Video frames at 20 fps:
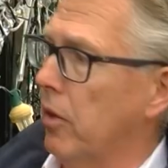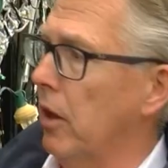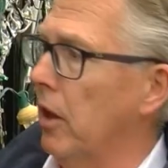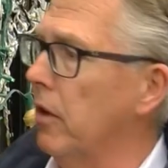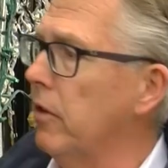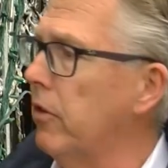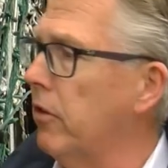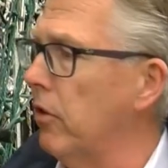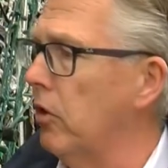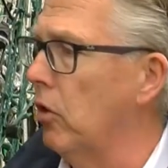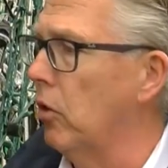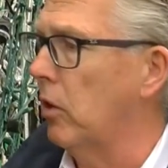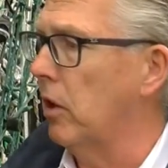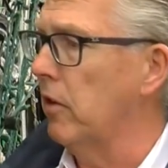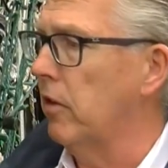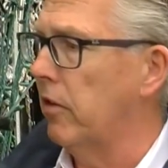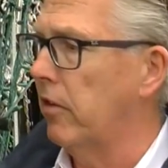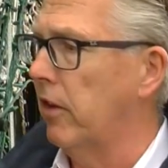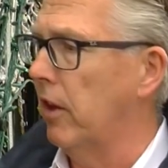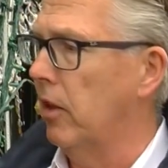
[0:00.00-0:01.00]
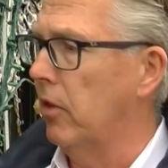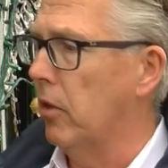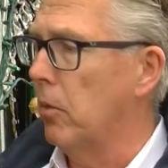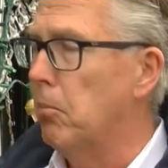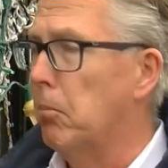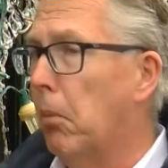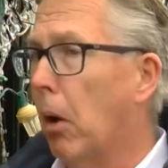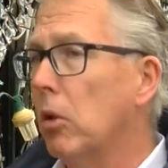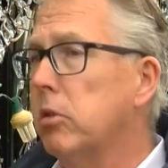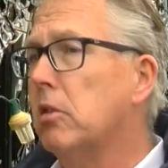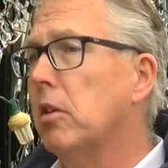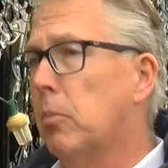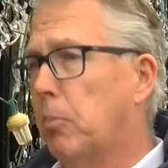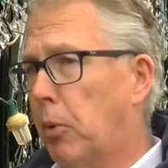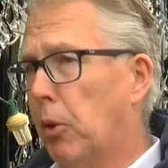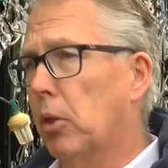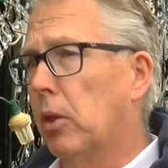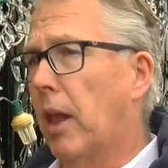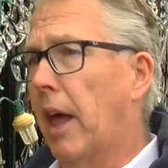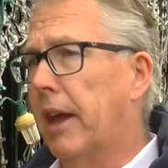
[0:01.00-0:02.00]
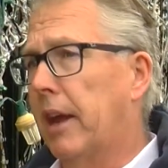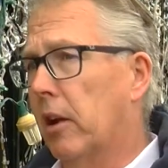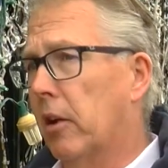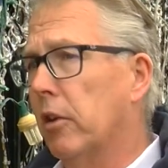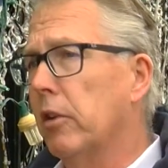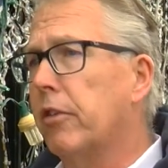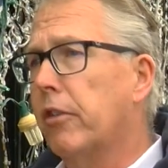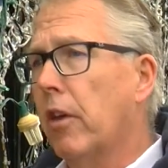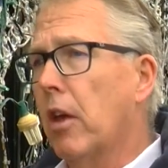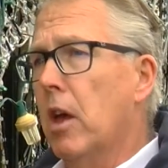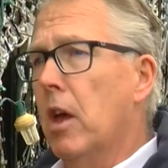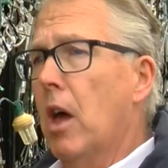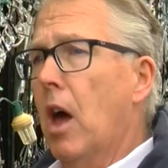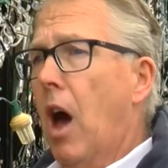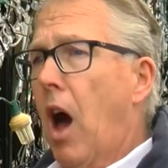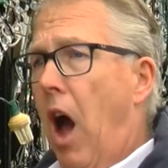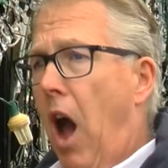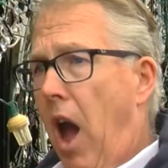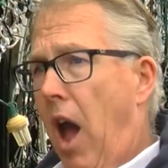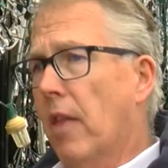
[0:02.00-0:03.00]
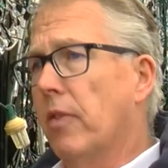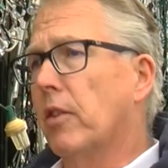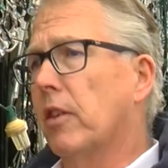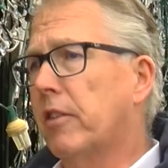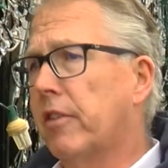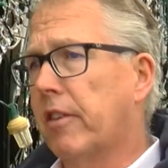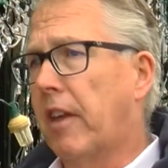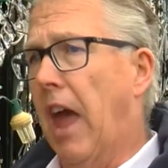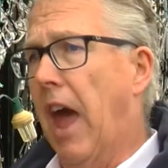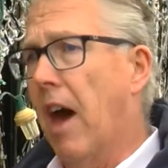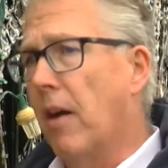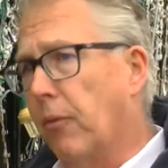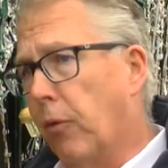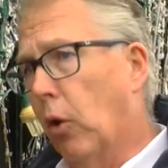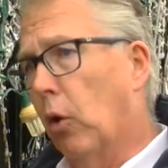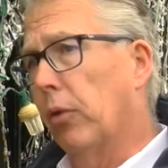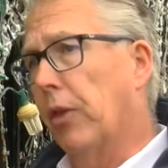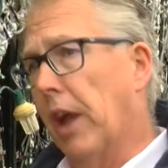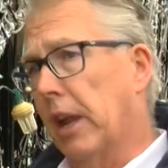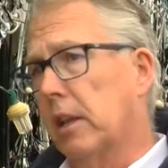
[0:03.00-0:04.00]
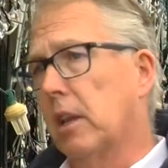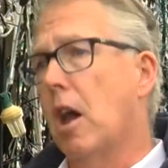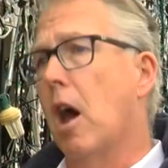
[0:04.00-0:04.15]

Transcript: this, you can see the multiple layers on the scaffold that